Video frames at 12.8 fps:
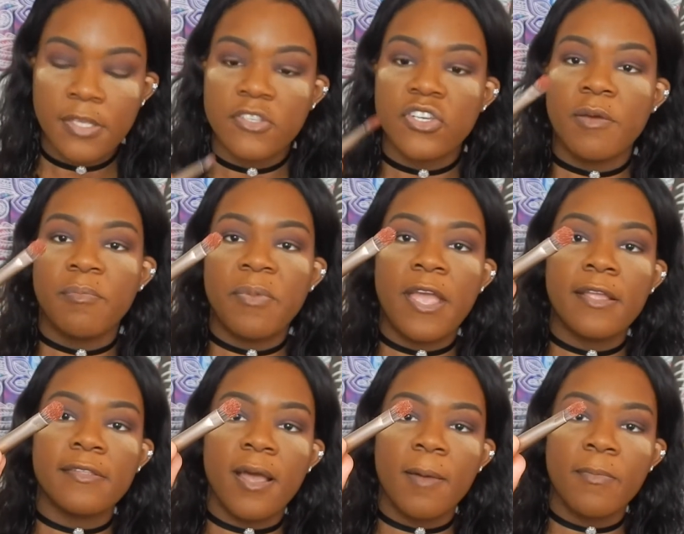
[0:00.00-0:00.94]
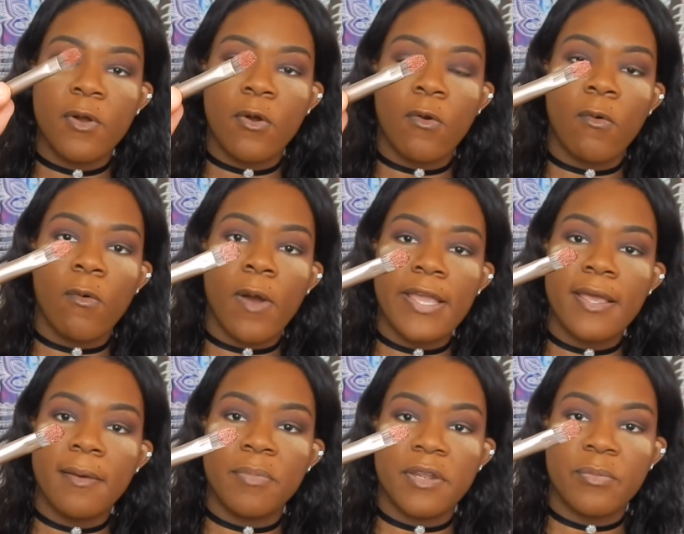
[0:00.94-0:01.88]
So it picked up
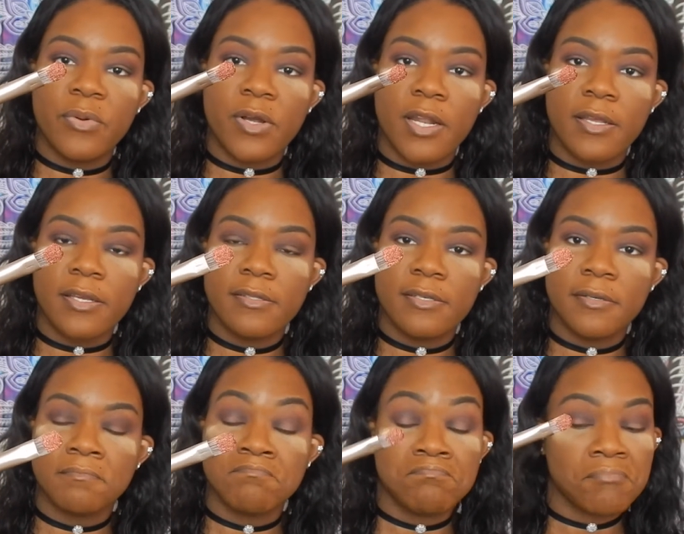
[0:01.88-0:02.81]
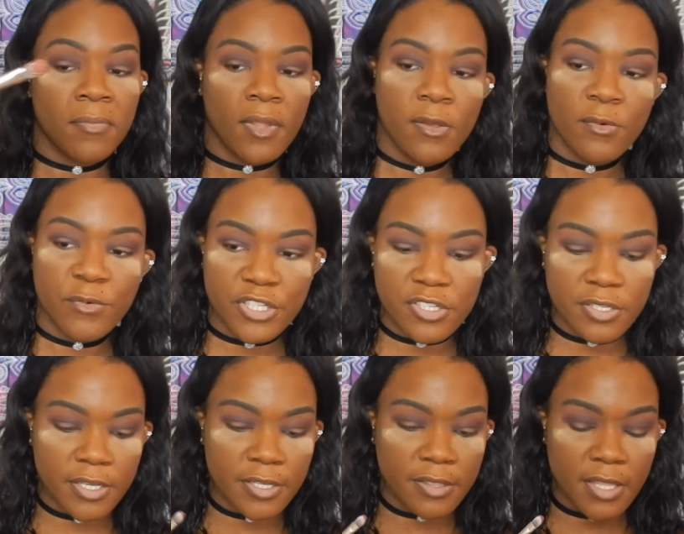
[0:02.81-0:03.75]
quite a bit of product, which
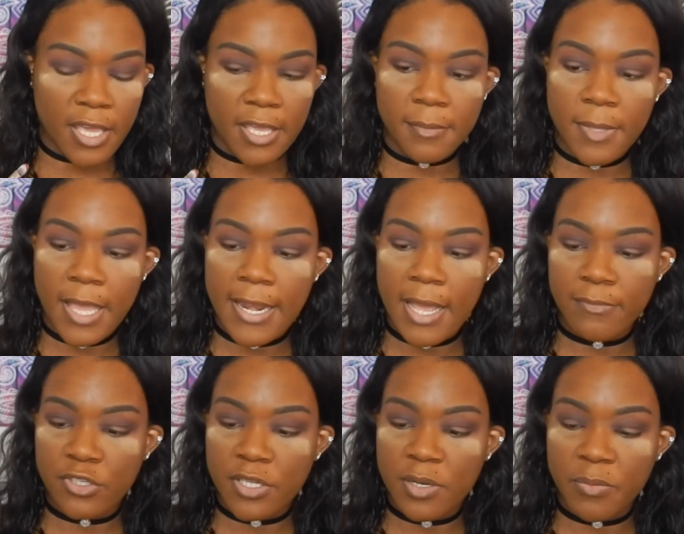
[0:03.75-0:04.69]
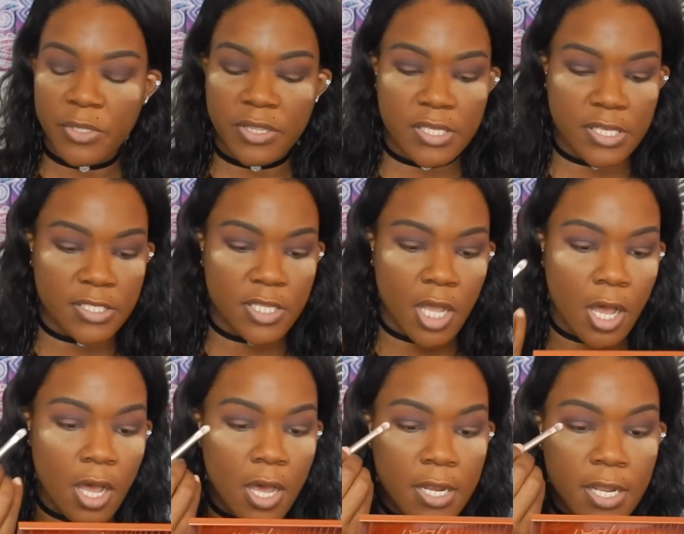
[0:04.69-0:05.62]
is a good thing, and I'm just going to put this
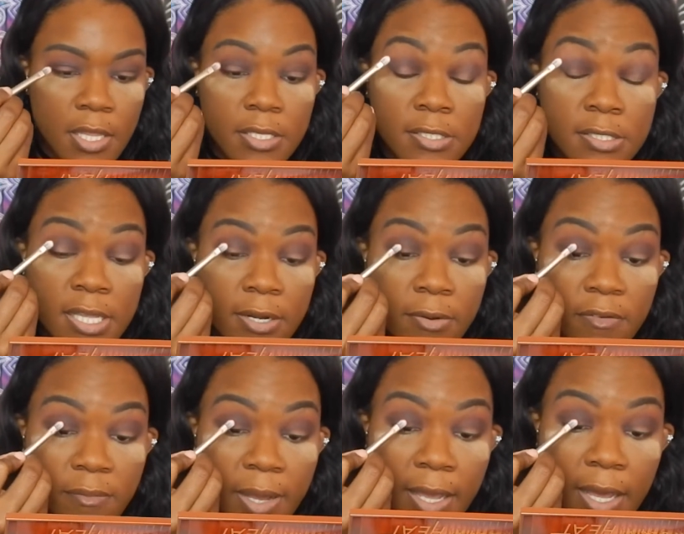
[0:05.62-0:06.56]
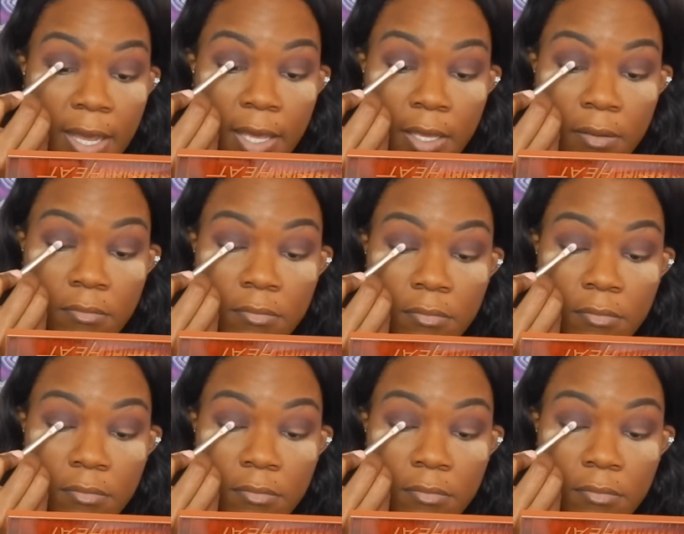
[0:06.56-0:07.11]
on the center of my eye.